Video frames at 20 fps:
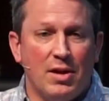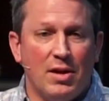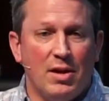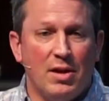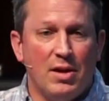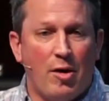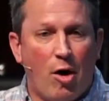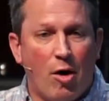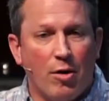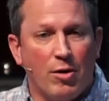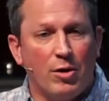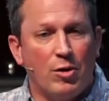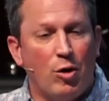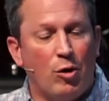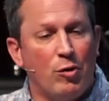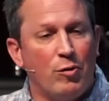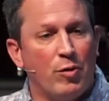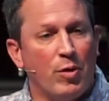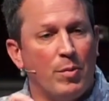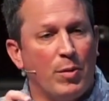an article
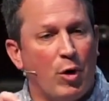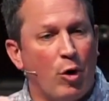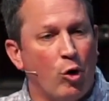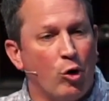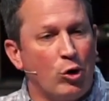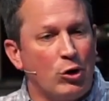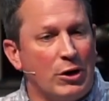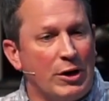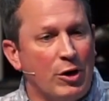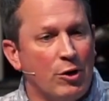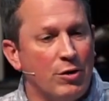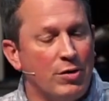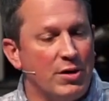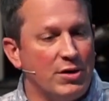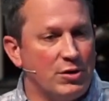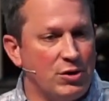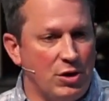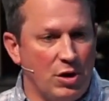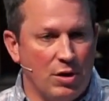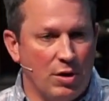from earlier
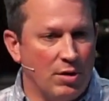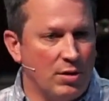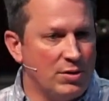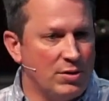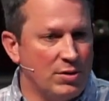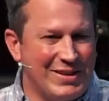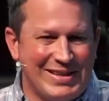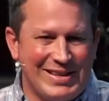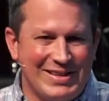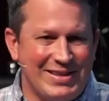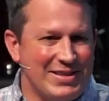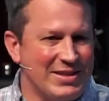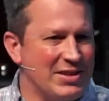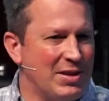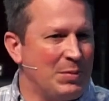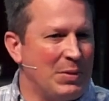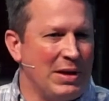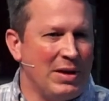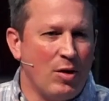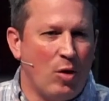this year. So this isn't
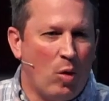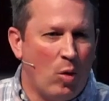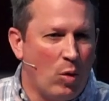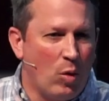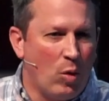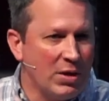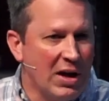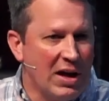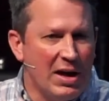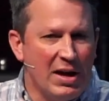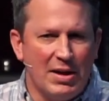something old.